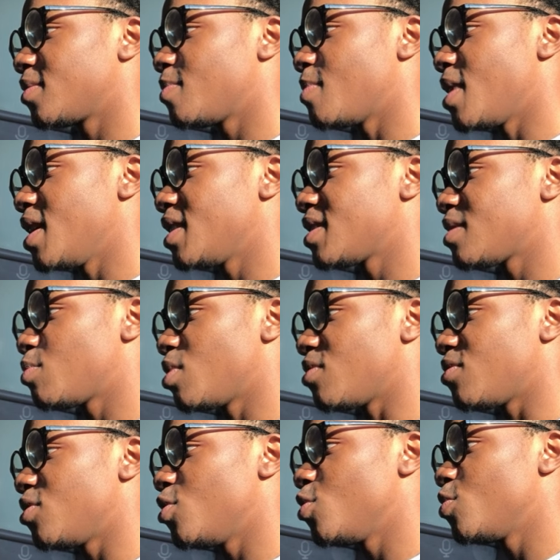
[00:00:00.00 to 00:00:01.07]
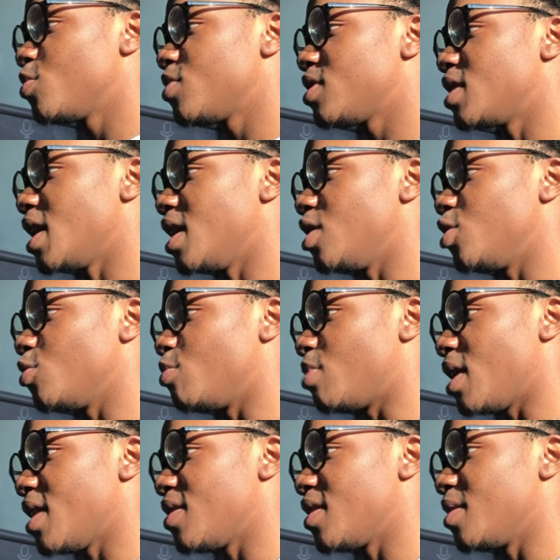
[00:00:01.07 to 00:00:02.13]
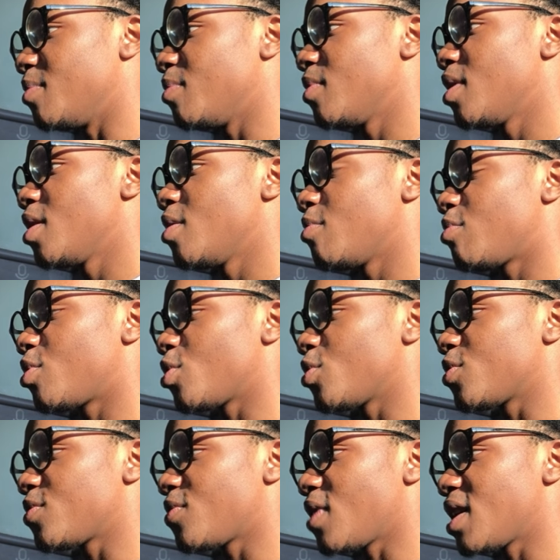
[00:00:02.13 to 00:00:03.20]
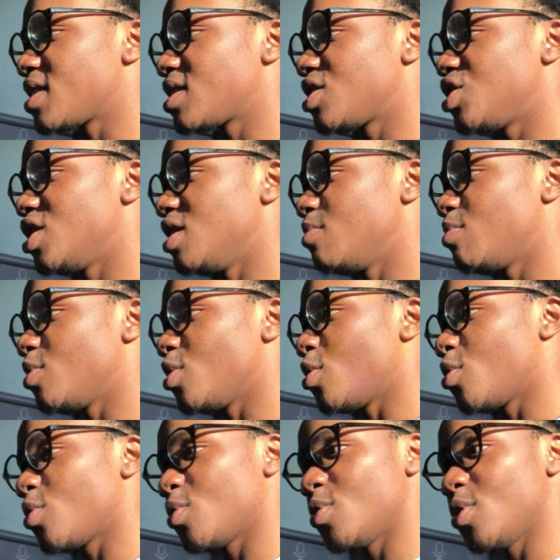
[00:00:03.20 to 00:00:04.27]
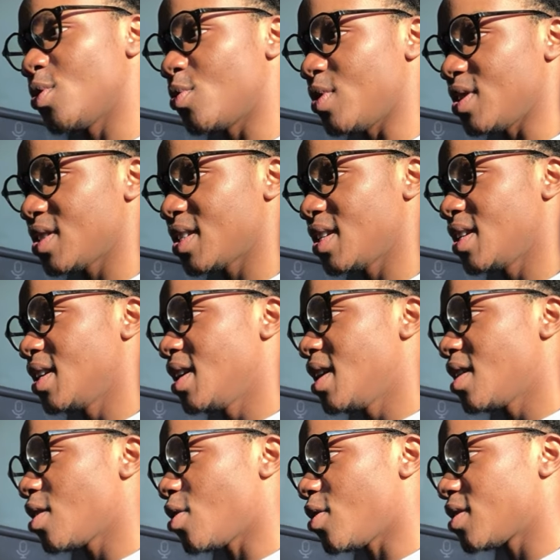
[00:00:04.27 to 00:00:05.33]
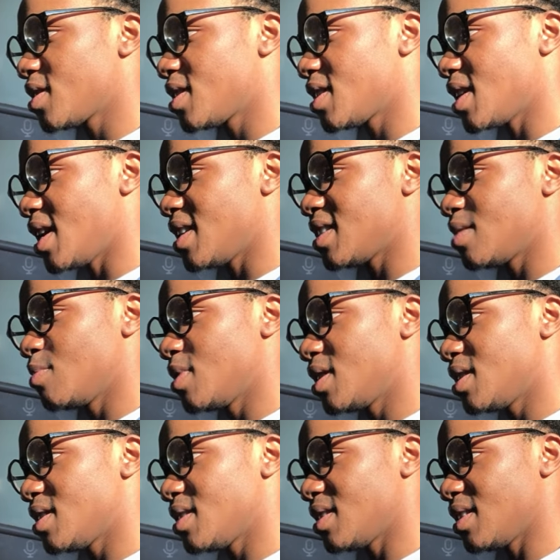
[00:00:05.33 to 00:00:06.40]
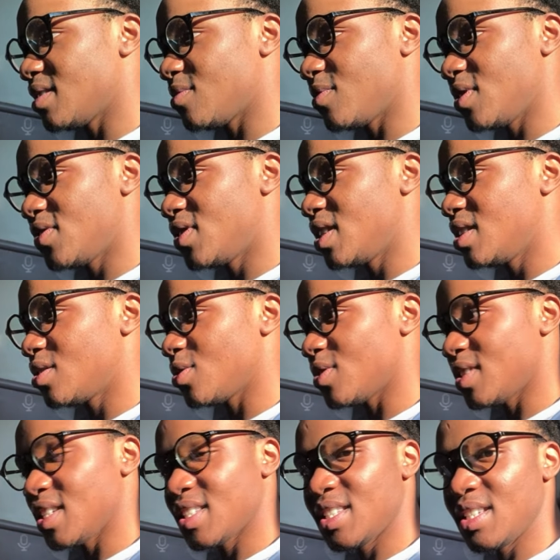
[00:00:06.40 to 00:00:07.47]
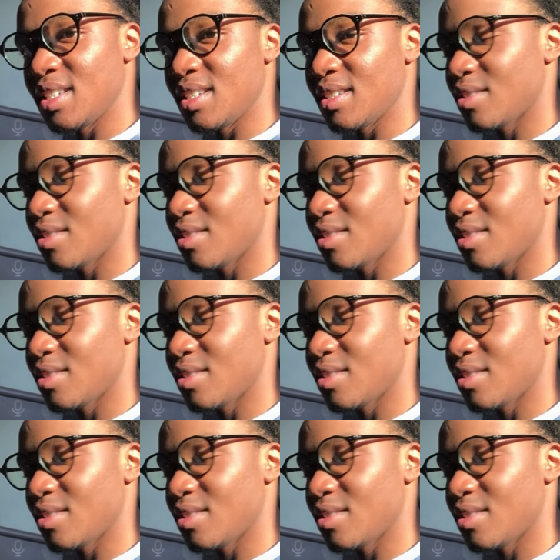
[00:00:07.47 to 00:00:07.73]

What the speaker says: makes perfumes and you brand them. Pros: fast, cheap, low risk. Cost estimate is 15 to 16